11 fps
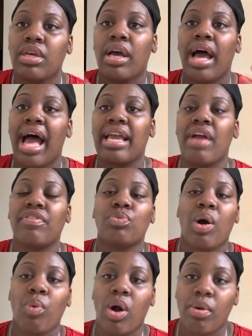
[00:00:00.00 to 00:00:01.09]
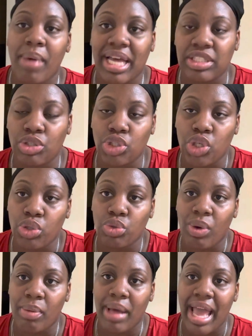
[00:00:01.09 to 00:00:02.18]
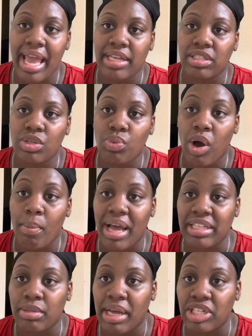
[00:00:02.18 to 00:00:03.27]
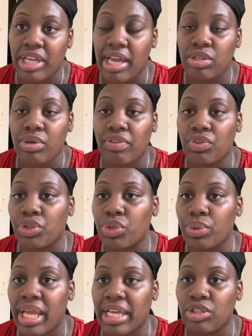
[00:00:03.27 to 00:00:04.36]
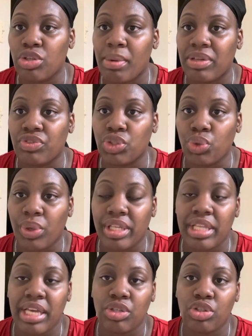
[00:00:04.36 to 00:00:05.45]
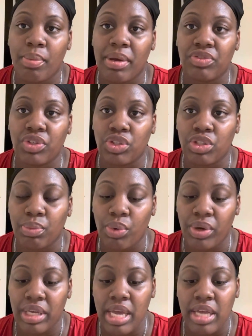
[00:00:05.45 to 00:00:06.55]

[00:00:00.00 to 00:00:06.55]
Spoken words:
Hi everyone, welcome back to The Chosen One by Ashley. Welcome back to my channel. If you're new, thank you so much for joining. Thank you so much for your support.